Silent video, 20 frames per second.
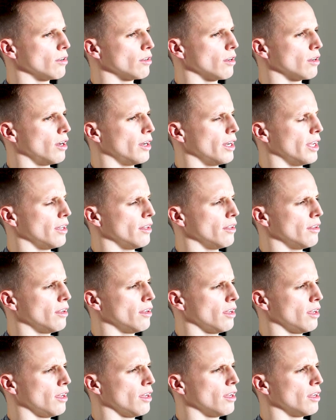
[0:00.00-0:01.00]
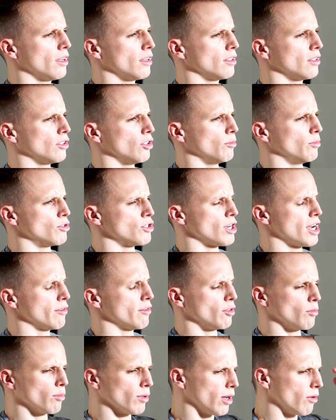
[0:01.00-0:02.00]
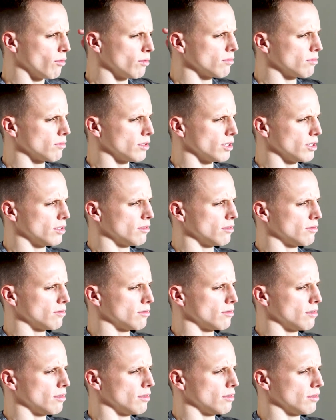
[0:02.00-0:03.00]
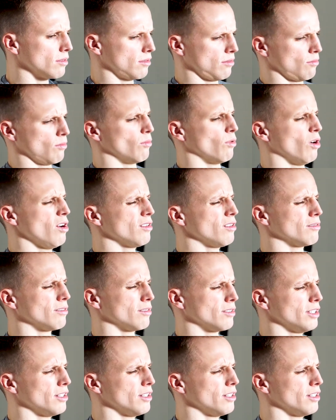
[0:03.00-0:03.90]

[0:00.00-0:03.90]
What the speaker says: And then you'd be driving, you'd be like, Did